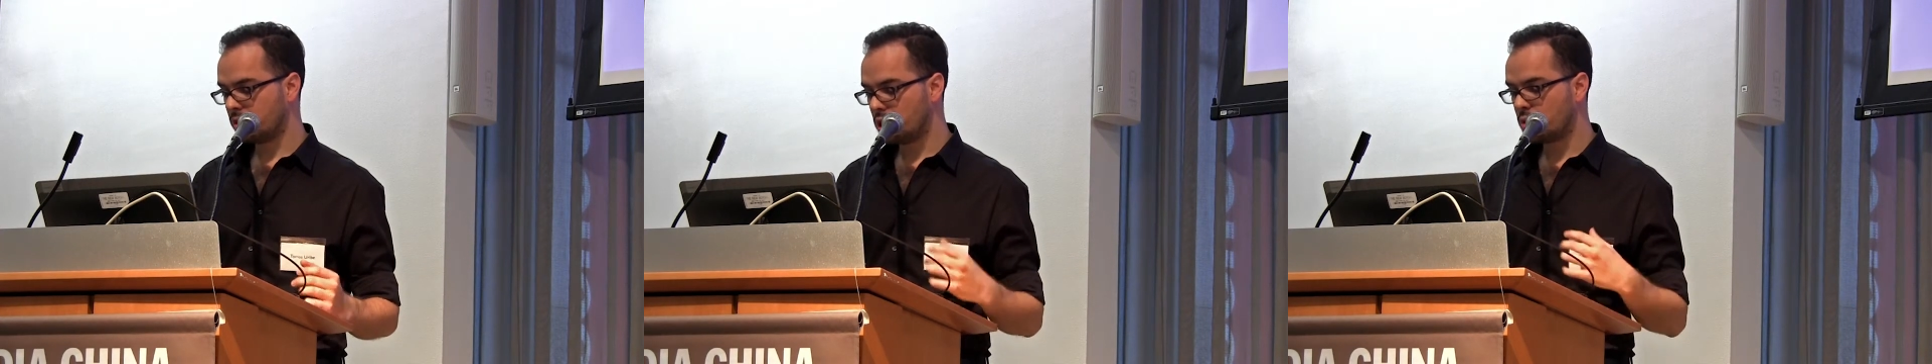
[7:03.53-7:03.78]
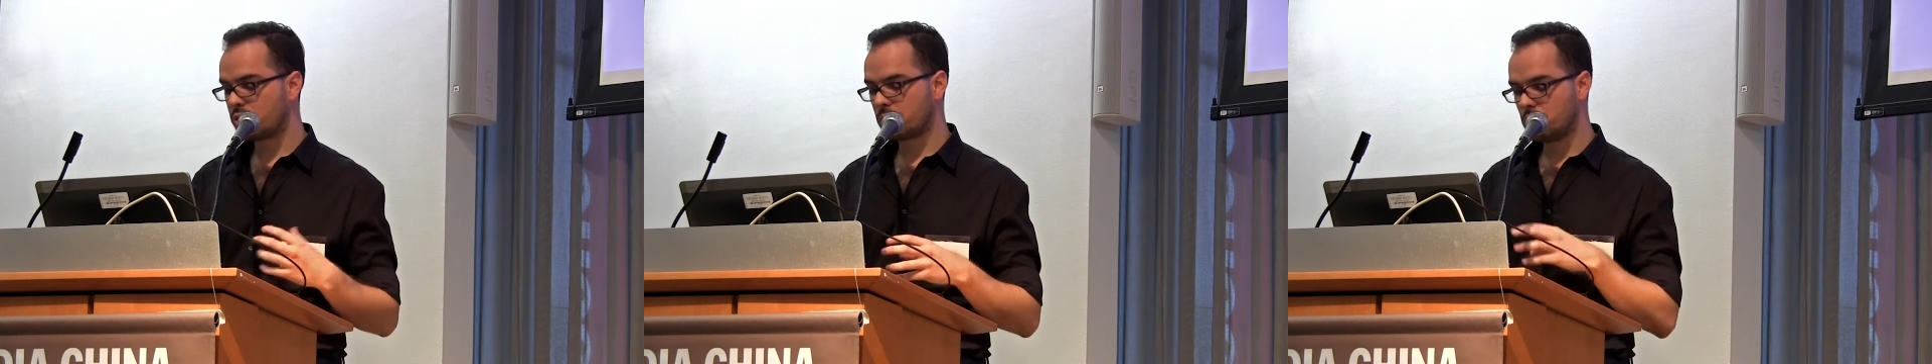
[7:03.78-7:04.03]

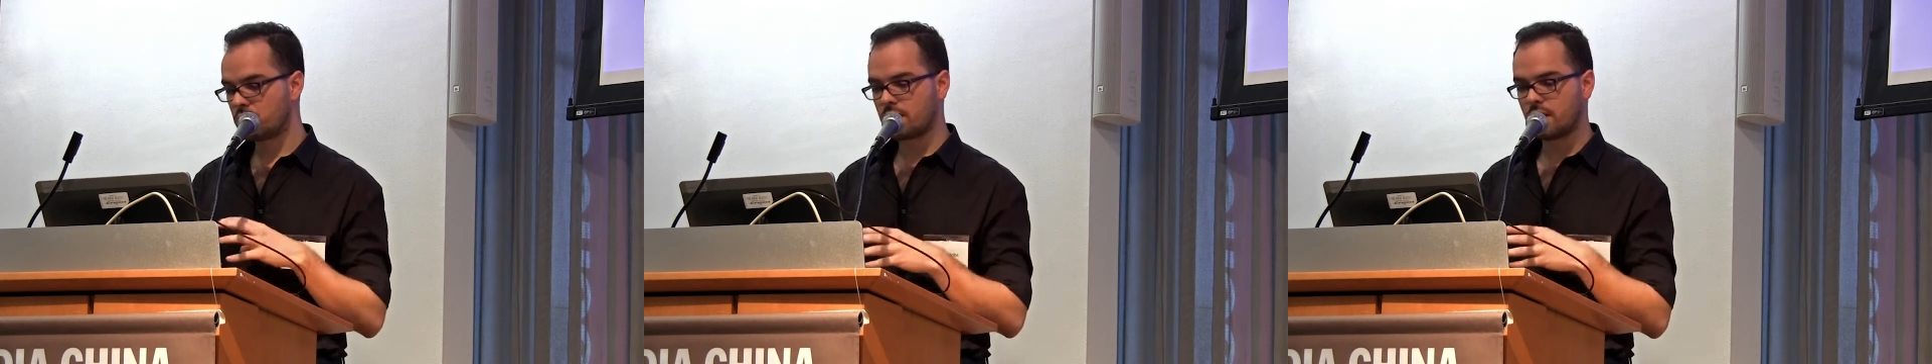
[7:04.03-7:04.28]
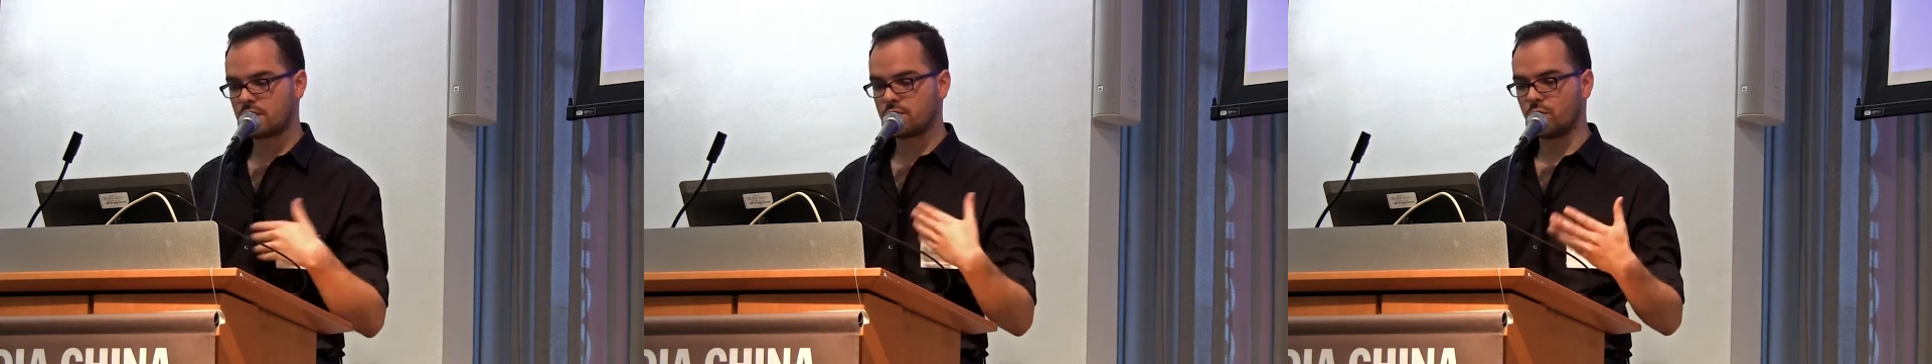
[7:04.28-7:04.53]
using
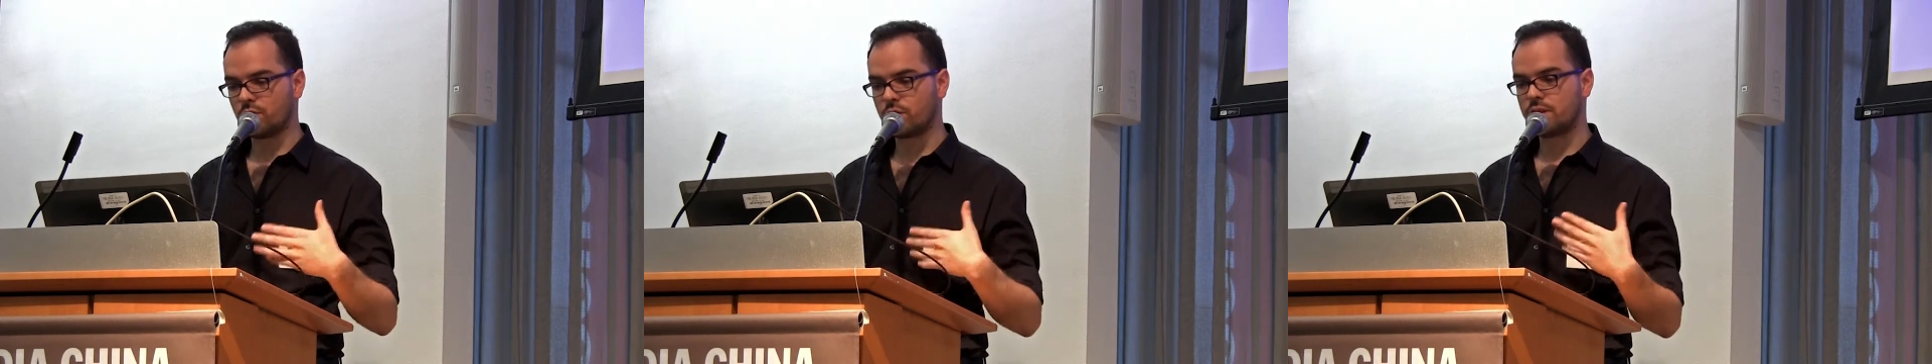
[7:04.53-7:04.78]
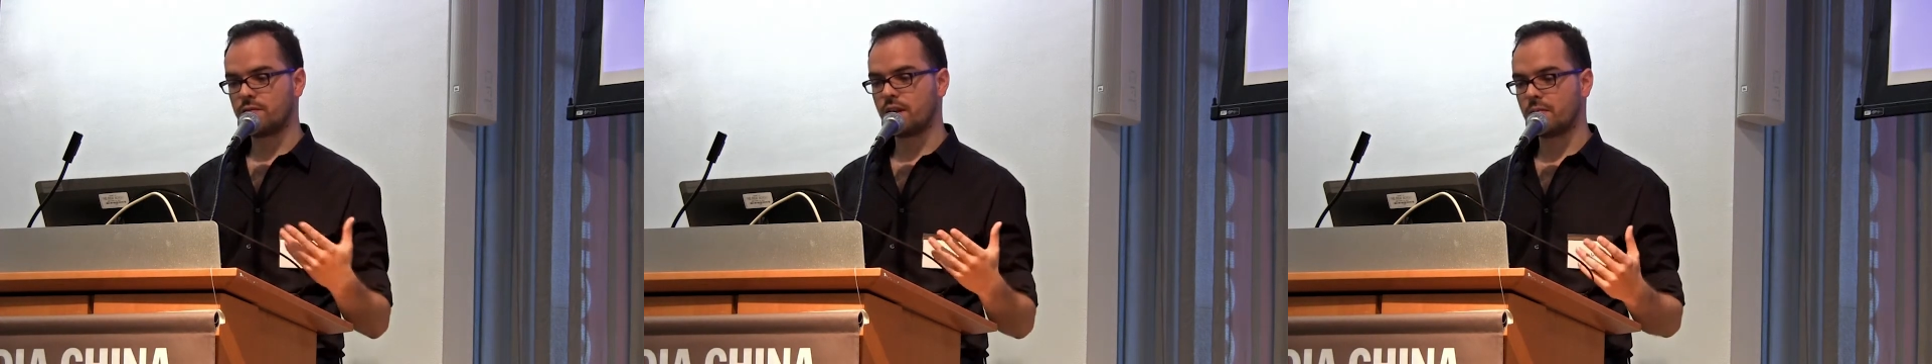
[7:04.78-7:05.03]
music as a tool
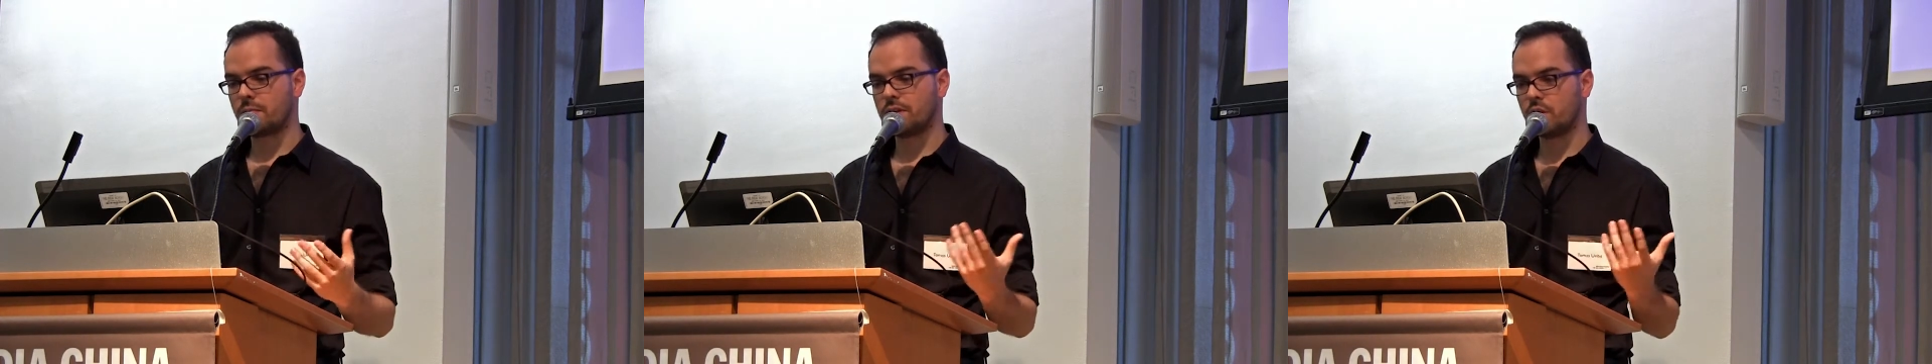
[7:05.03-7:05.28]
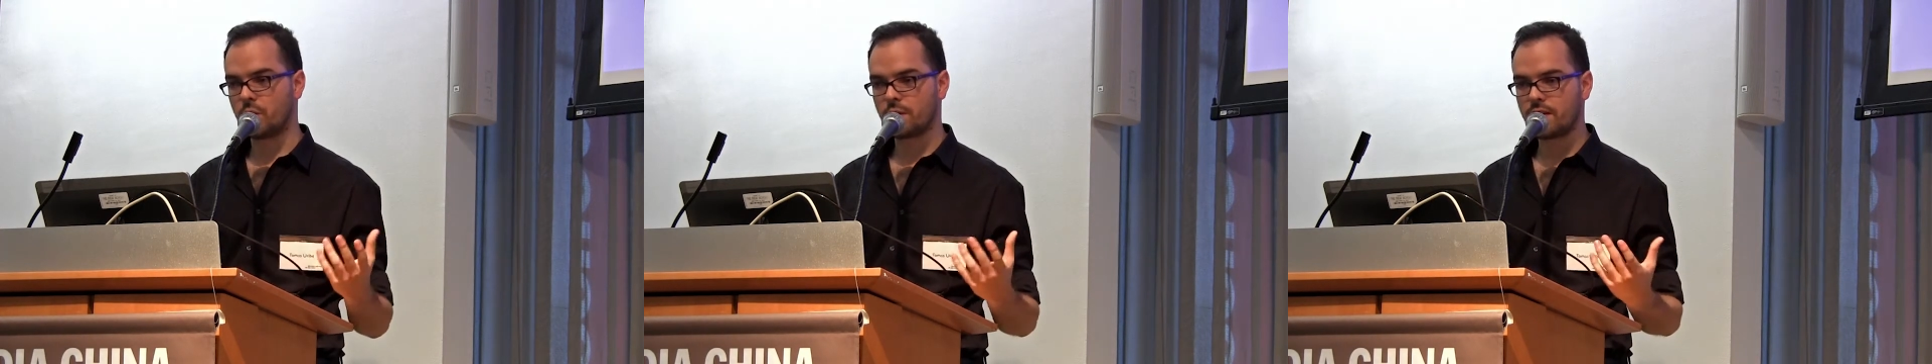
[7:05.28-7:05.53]
for
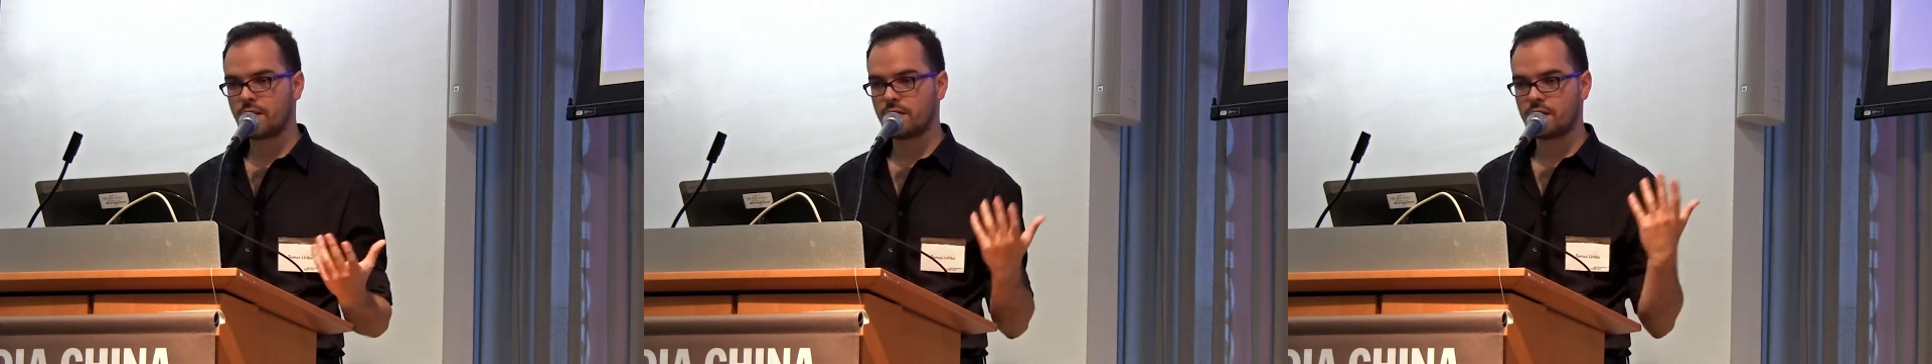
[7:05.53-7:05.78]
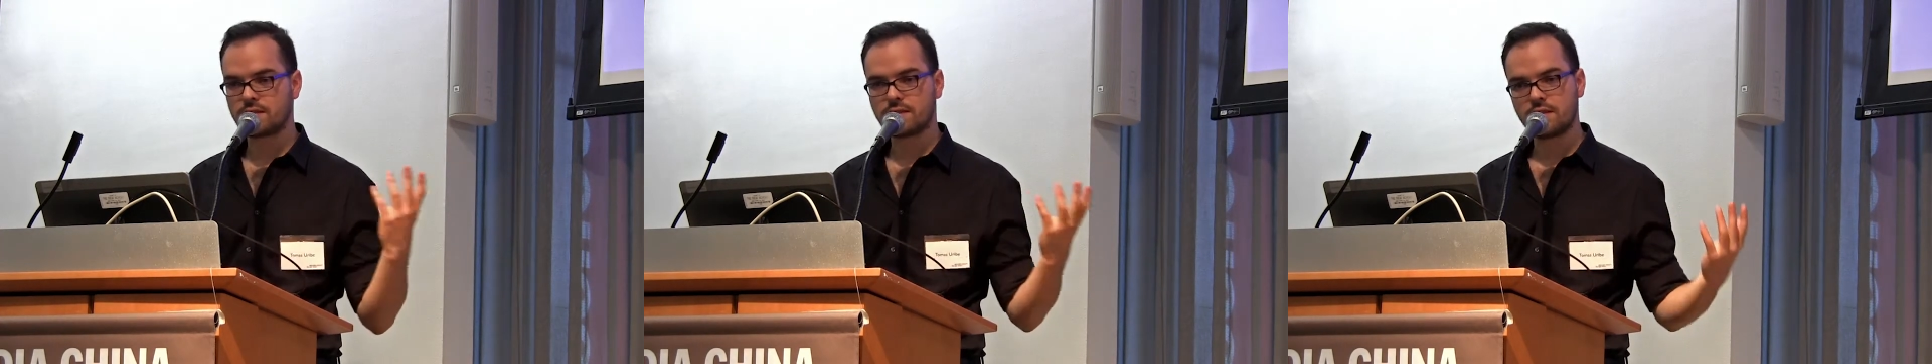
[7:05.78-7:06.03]
development, knowing that
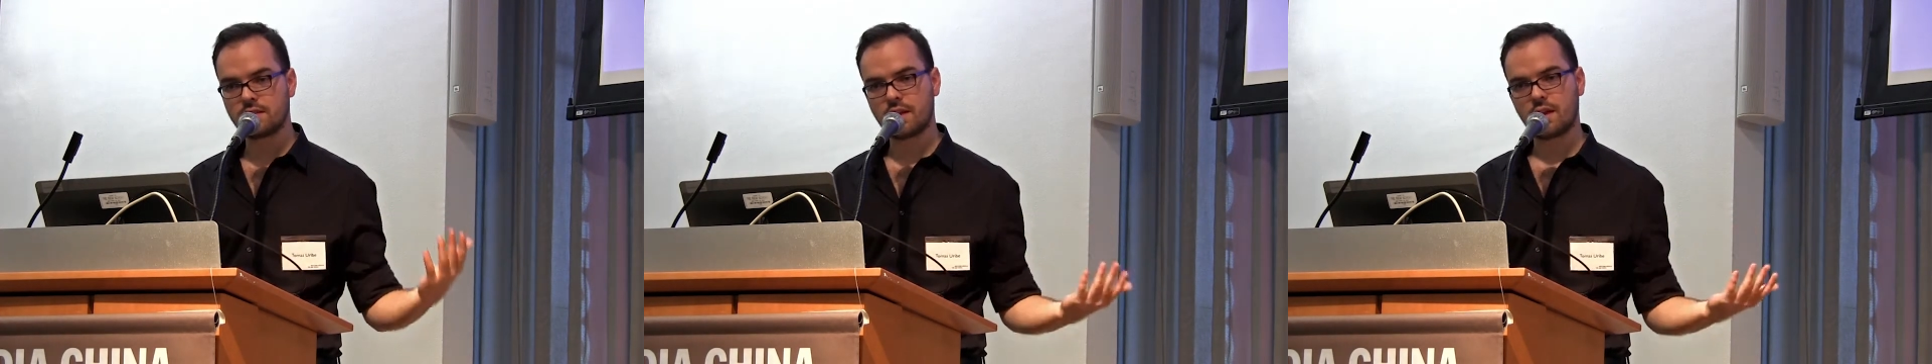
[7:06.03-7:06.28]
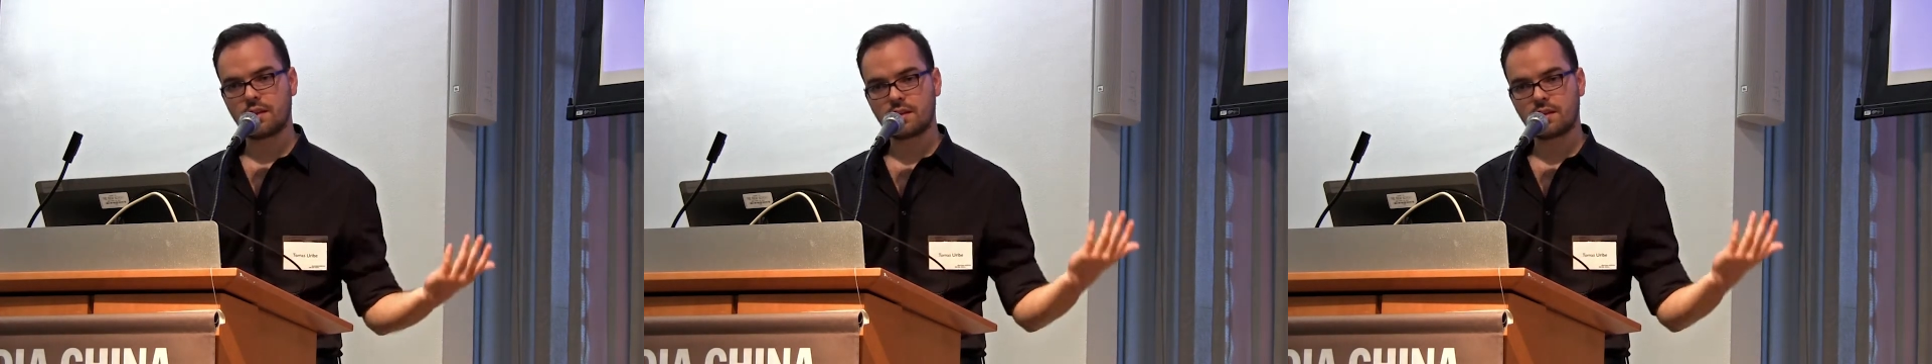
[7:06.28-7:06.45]
these kids